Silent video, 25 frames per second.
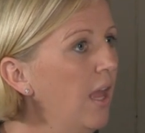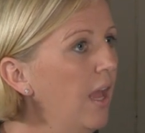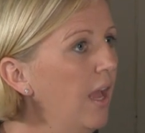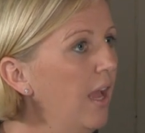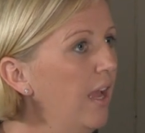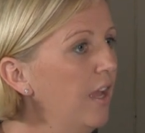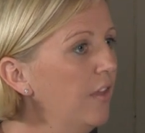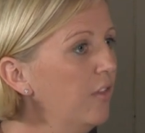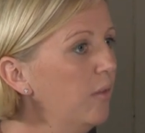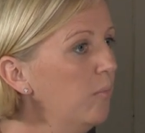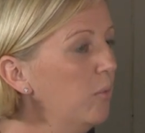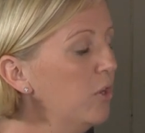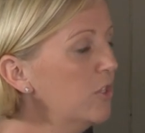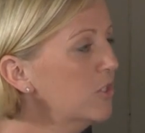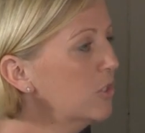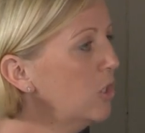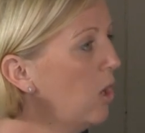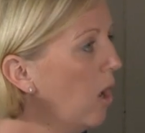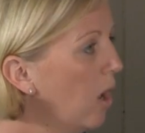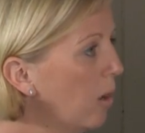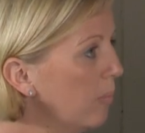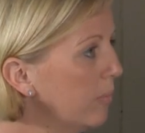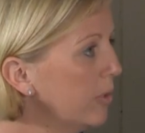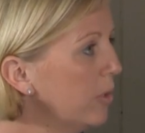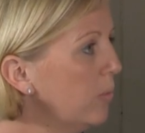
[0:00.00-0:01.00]
Uh, the most
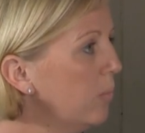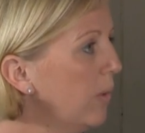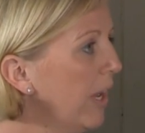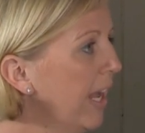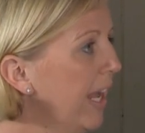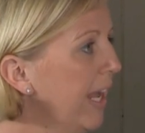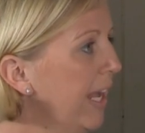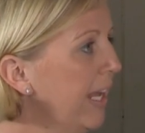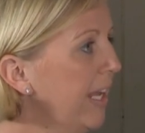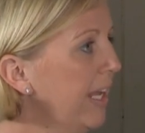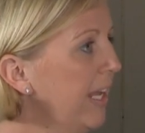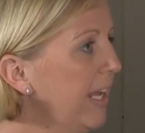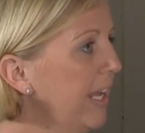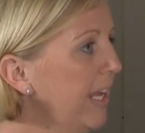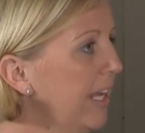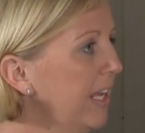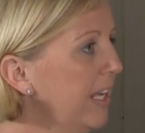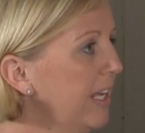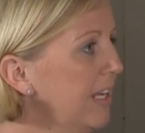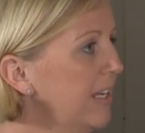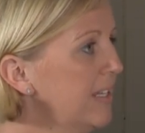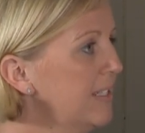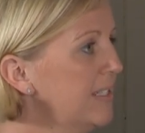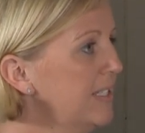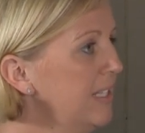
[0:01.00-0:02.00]
common way
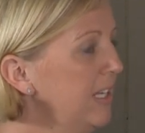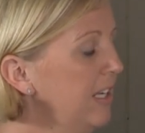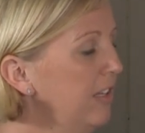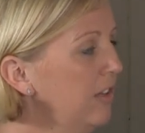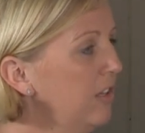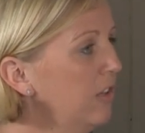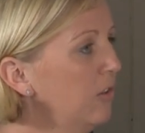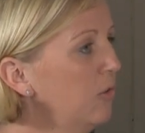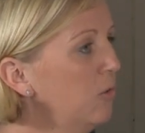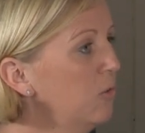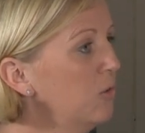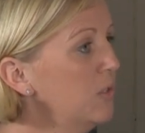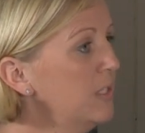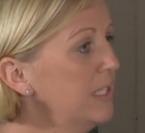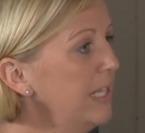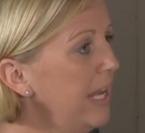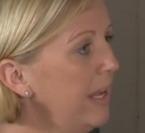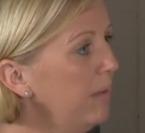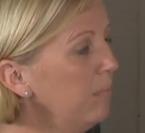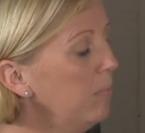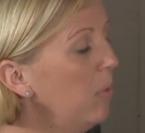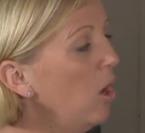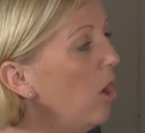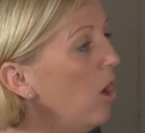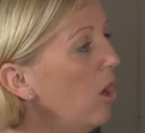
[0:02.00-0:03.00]
is either through
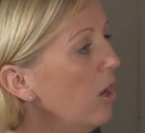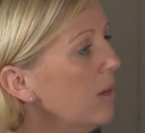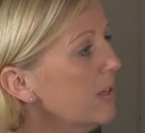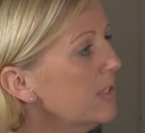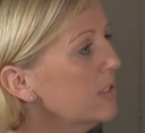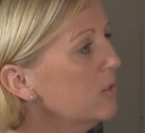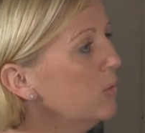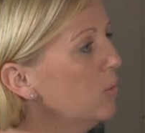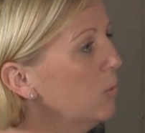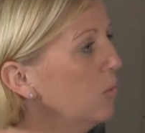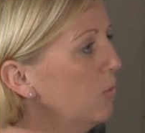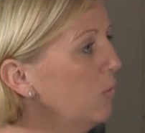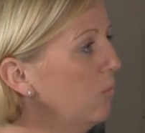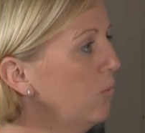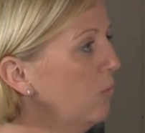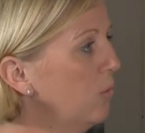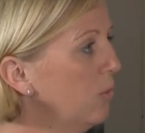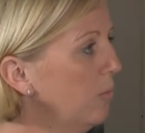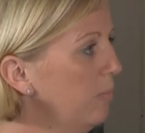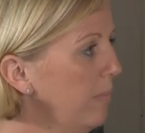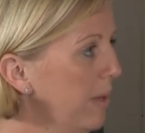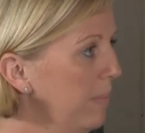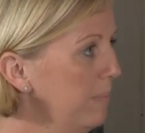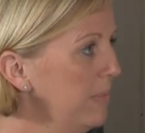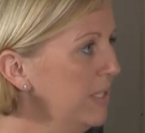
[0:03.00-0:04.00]
SANParks or through
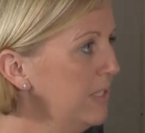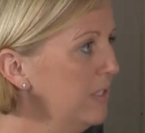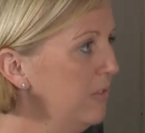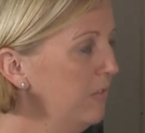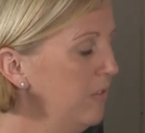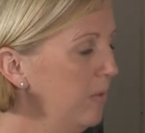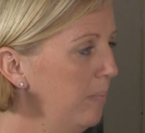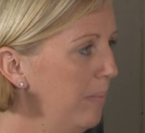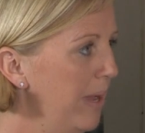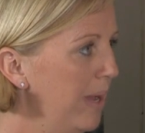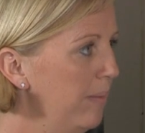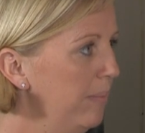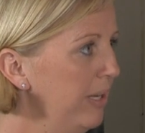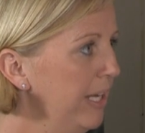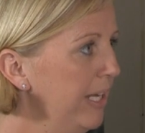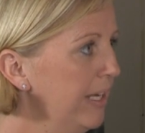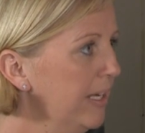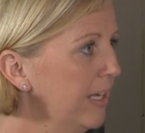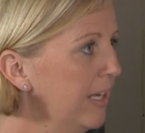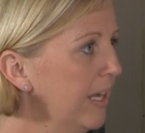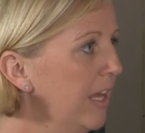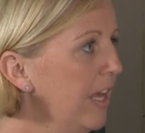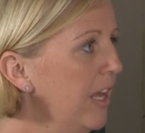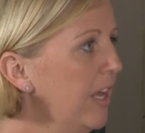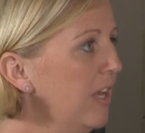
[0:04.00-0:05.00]
members of the
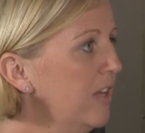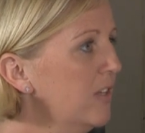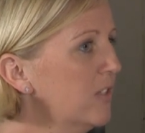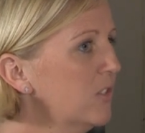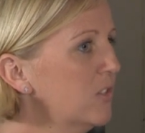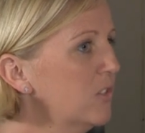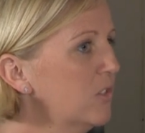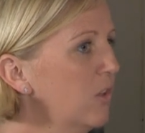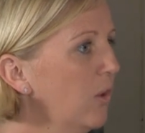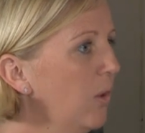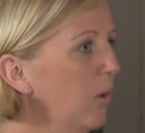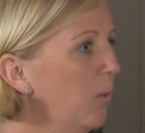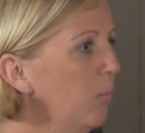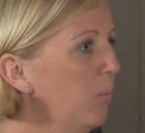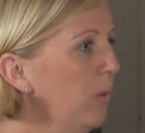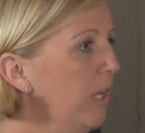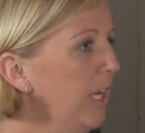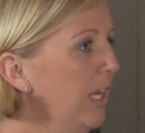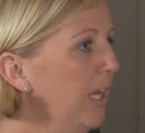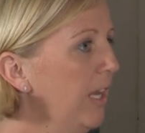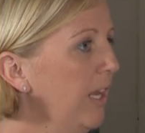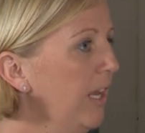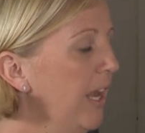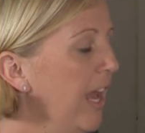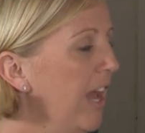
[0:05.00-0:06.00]
public. Okay. So
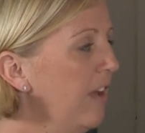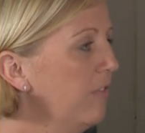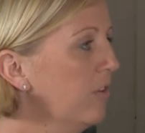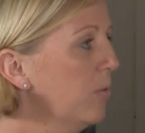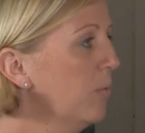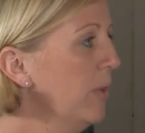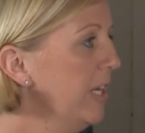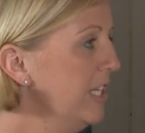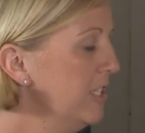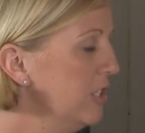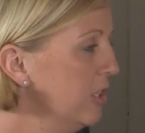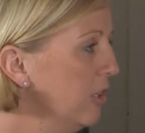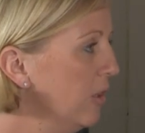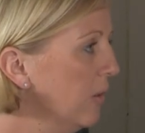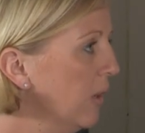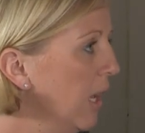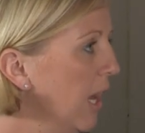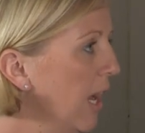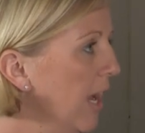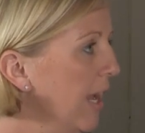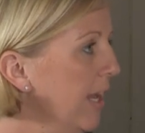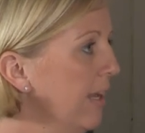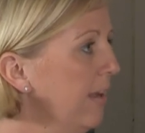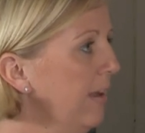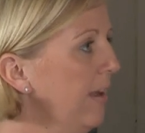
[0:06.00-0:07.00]
we have a rescue
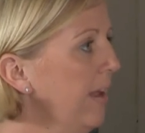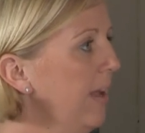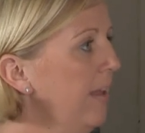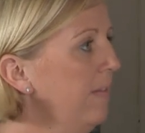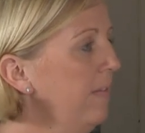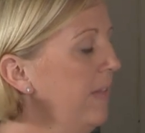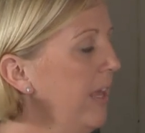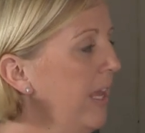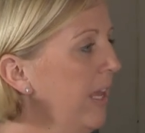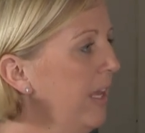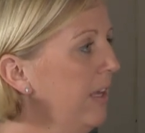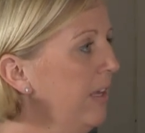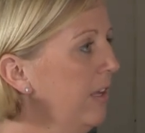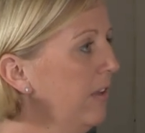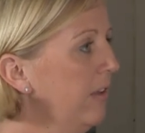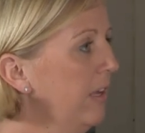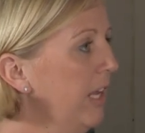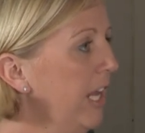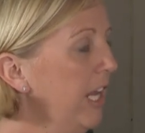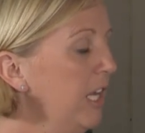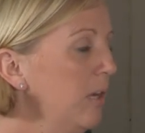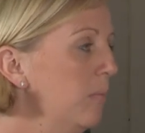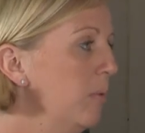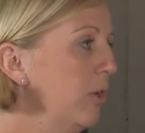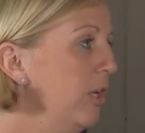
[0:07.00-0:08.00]
line, and they can
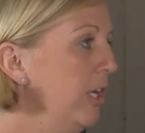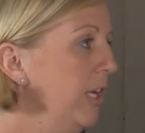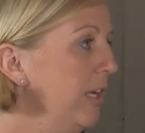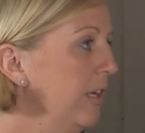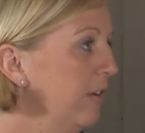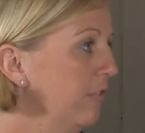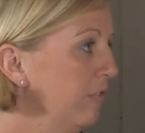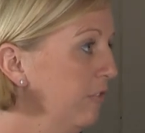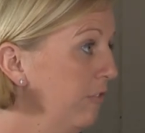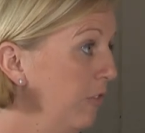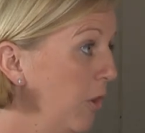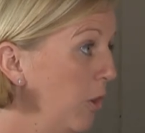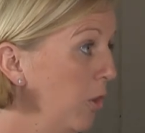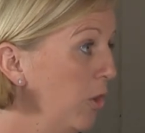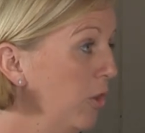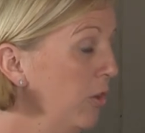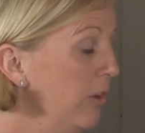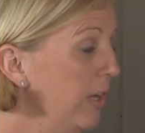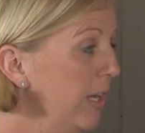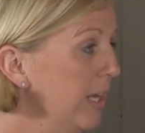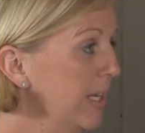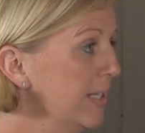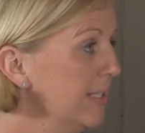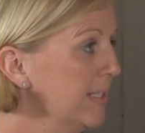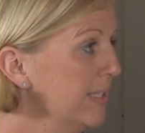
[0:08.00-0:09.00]
anybody can
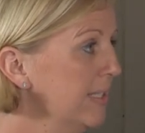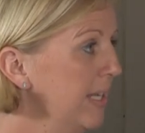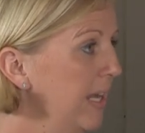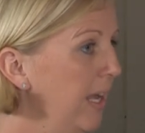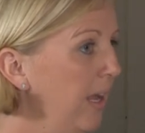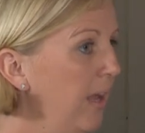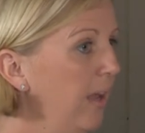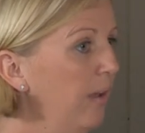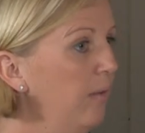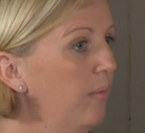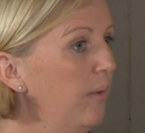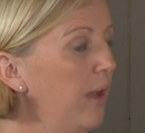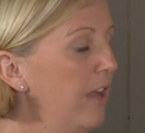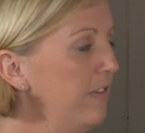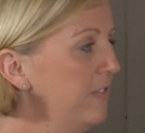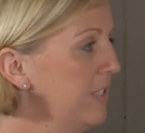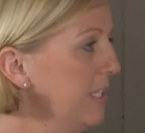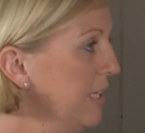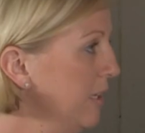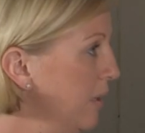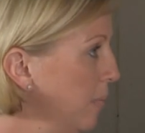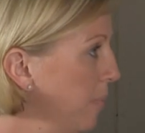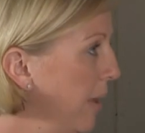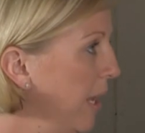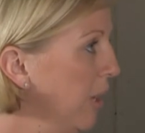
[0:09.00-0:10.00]
phone and say, "I've
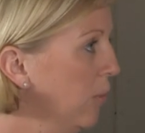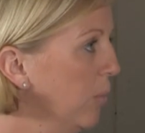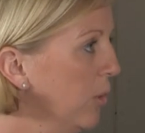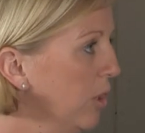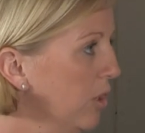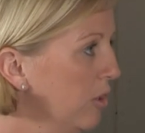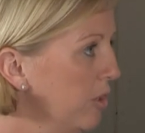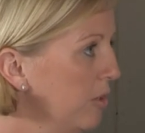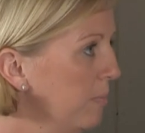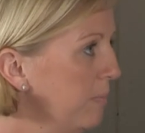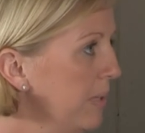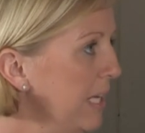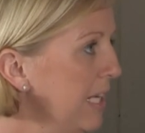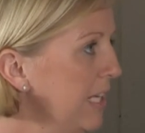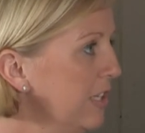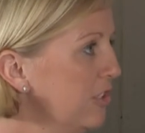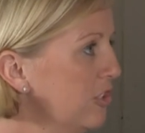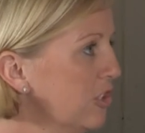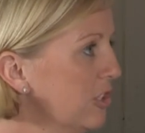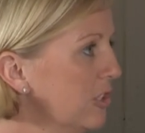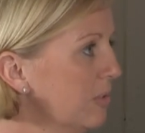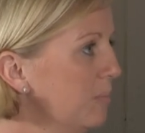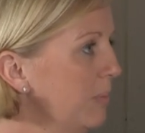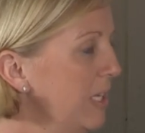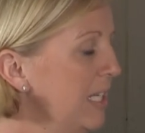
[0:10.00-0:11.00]
seen a penguin on a
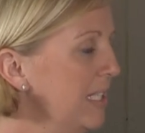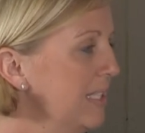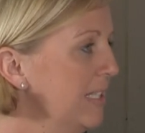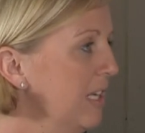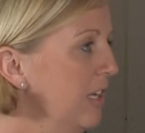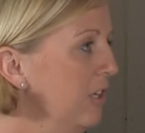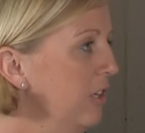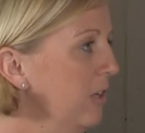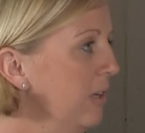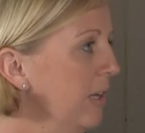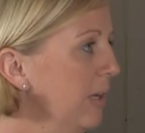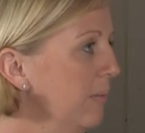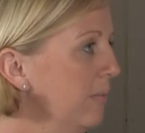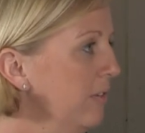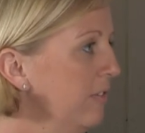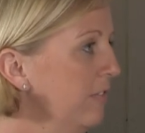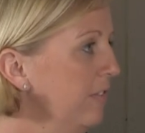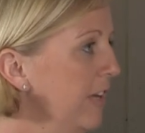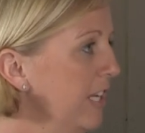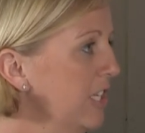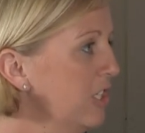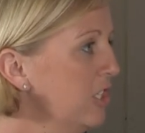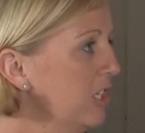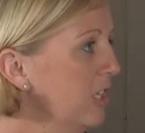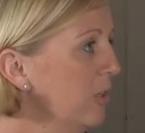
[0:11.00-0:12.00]
beach. Please, can you come and
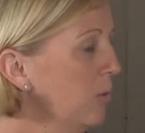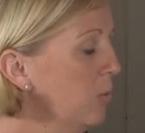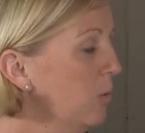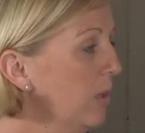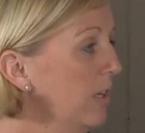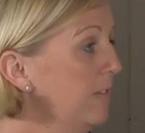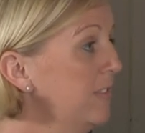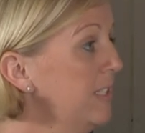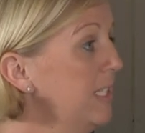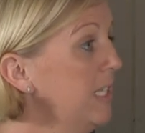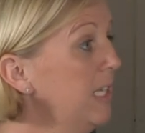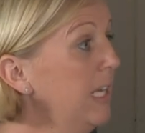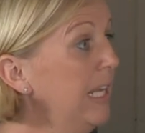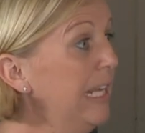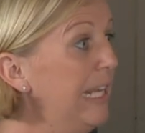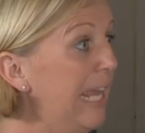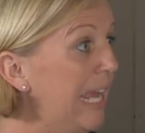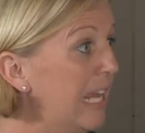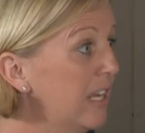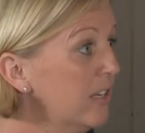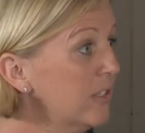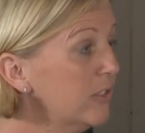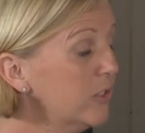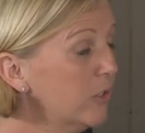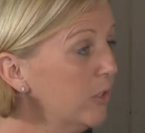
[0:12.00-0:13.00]
fetch it?" Or "I've seen a
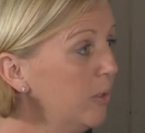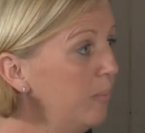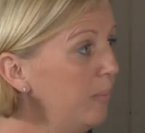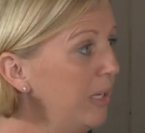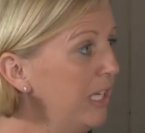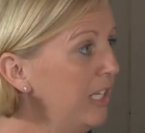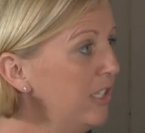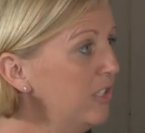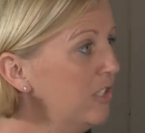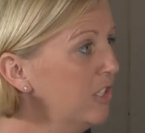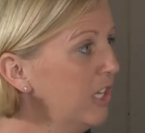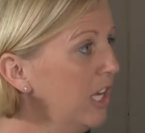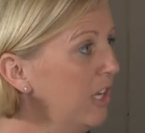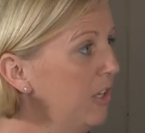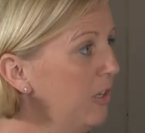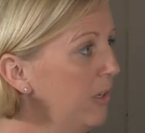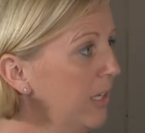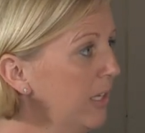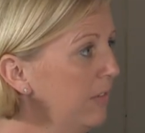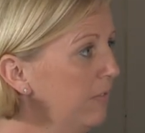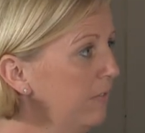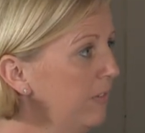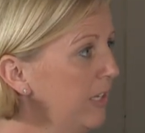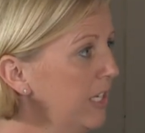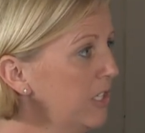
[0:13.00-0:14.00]
gannet on a beach. Can you
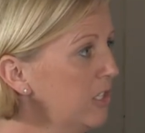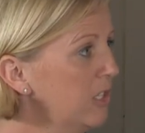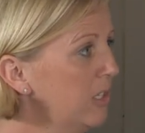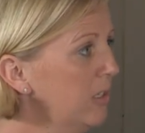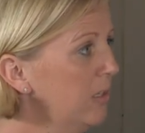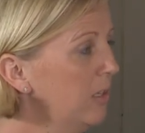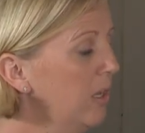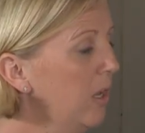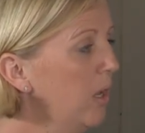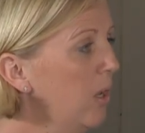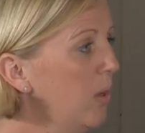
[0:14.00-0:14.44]
come fetch it?"